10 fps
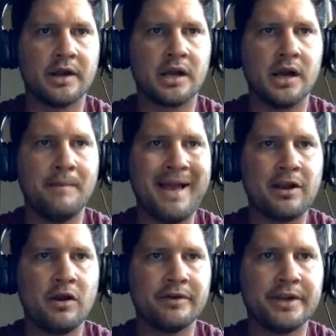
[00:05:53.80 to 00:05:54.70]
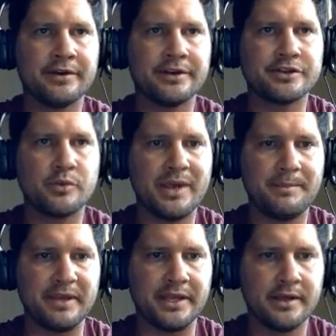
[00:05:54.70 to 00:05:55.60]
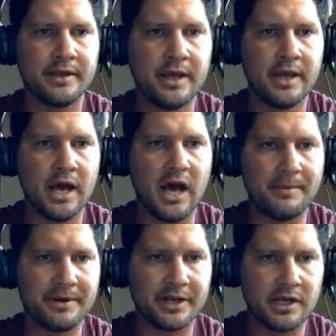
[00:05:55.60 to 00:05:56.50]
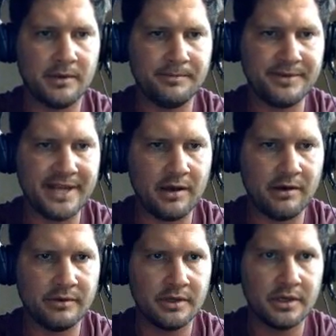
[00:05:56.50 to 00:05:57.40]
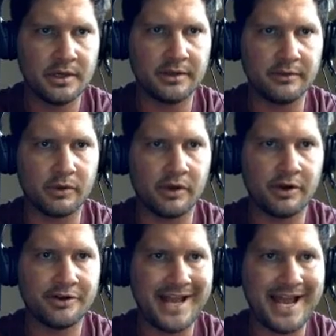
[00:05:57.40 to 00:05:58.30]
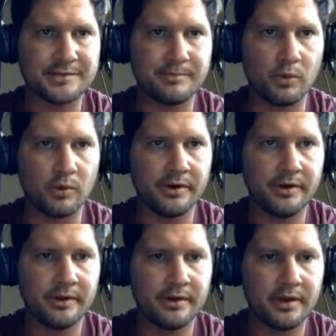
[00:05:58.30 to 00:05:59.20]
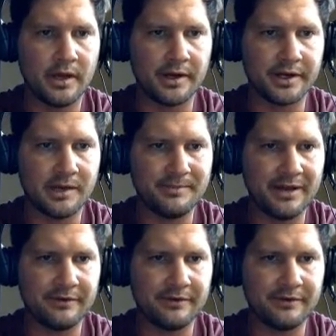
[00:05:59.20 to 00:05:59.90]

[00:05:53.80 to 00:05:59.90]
to come back over here to Tweepi. I'm going to come down. We're on our dashboard. I'm going to come down to